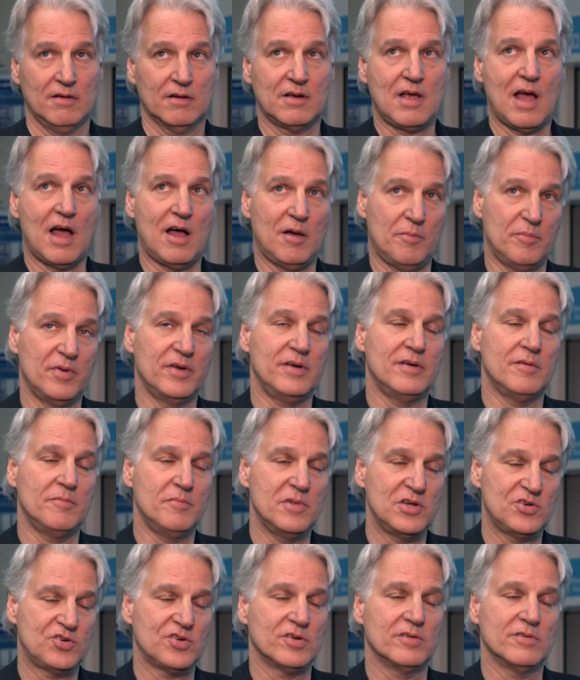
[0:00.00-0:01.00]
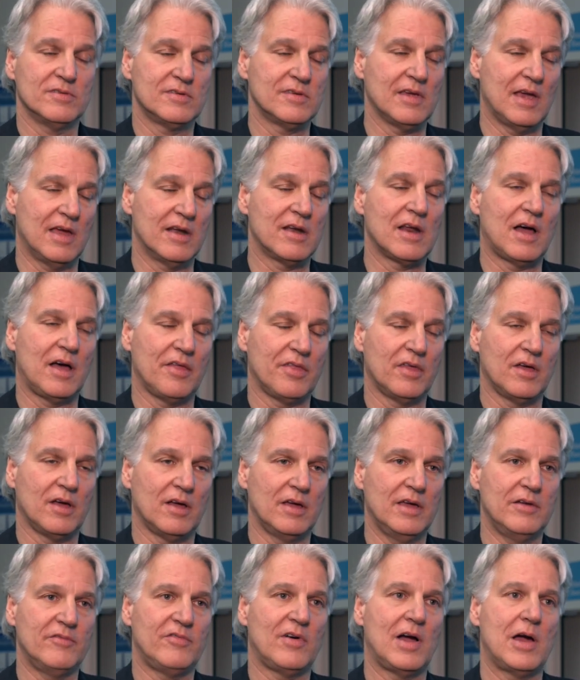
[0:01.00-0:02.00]
carbon emissions and
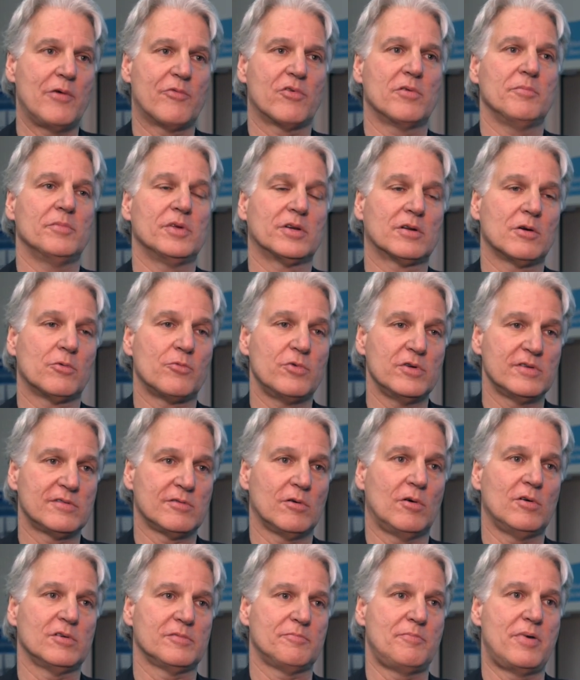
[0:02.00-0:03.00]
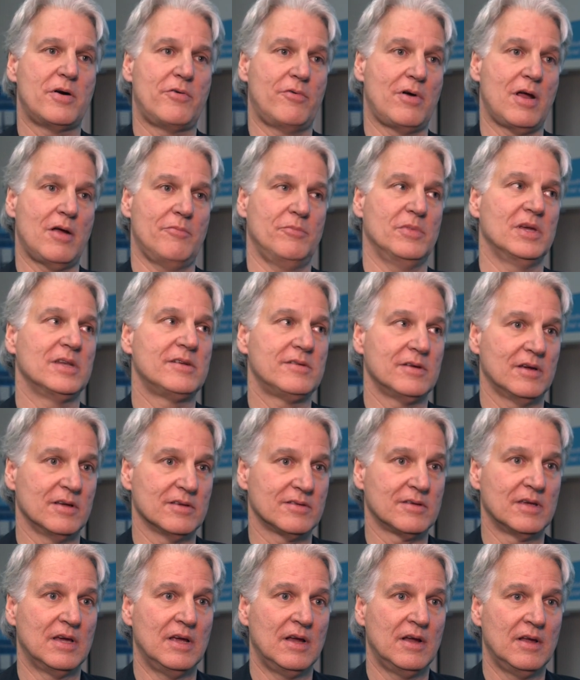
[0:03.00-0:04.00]
other environmental resource
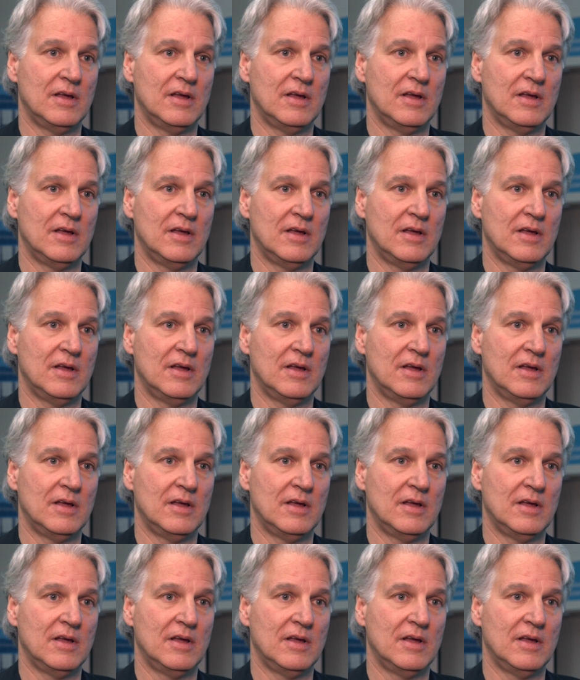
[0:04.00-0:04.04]
parameters.